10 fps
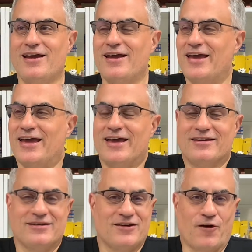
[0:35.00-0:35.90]

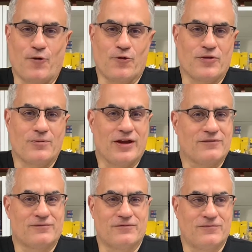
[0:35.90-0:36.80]
And, with my
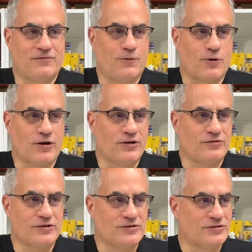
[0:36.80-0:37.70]

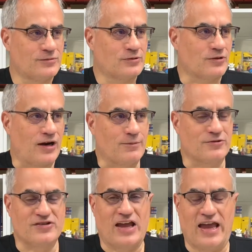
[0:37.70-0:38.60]
400
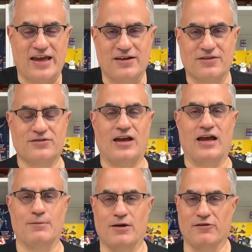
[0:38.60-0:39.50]
subscribers I had at the
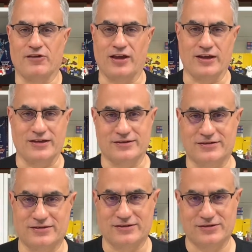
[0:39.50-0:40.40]
time, I was like, oh,
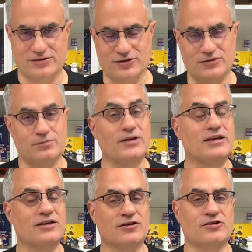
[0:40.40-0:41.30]
this is just me
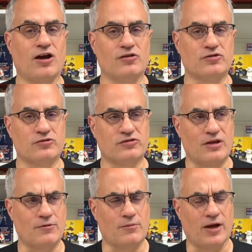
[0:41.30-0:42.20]
getting to talk to
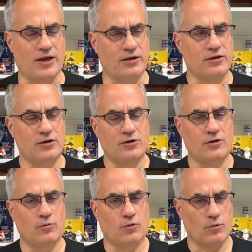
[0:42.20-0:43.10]
some of my
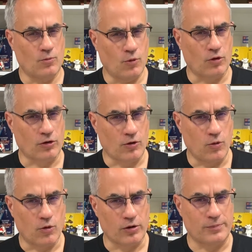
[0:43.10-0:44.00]
more
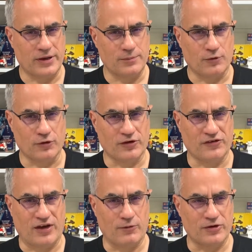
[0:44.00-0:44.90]
core people
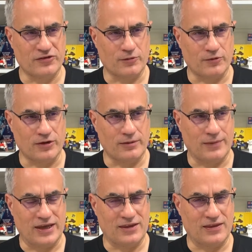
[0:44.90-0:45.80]
because I wasn't really
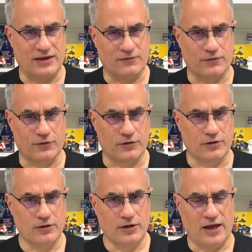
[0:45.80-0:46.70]
making that for
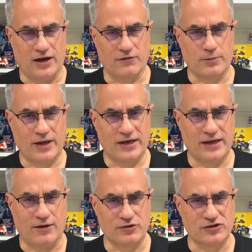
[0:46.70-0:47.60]
everybody.
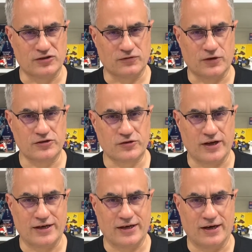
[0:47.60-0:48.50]
I was just
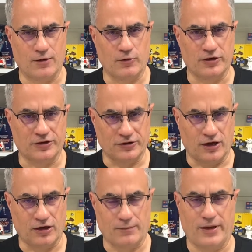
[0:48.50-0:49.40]
frustrated and I wanted to
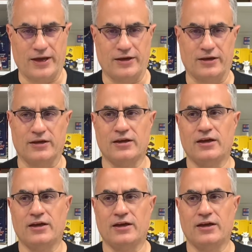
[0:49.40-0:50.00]
talk about it.